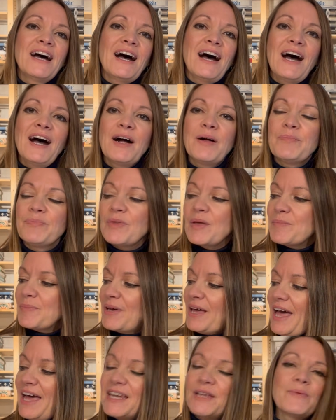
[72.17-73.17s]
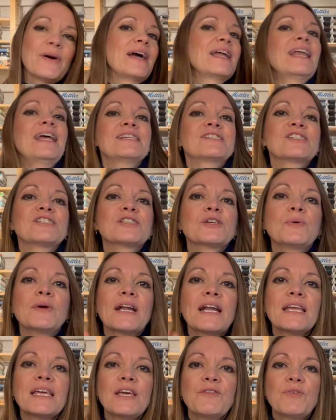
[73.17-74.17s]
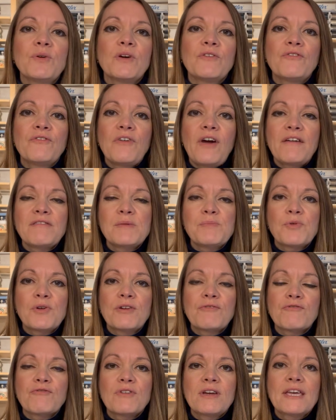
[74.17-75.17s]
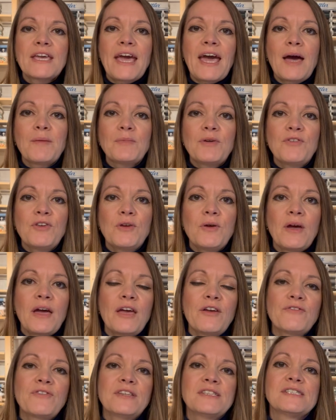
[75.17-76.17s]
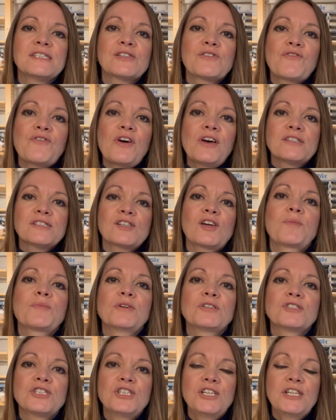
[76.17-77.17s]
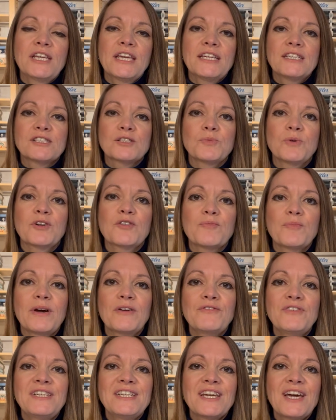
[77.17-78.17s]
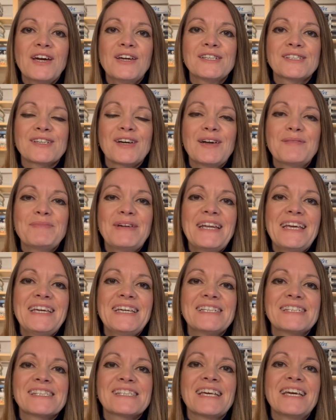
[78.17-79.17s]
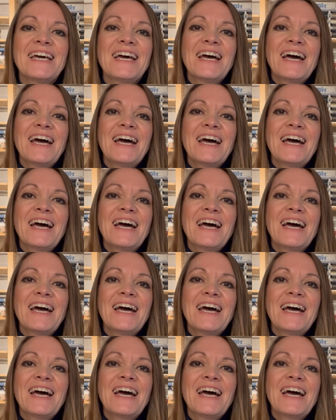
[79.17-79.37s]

But anyway, let's just quickly give you a very brief recap. If this is the first time you're tuning into one of my videos, I'm Liz.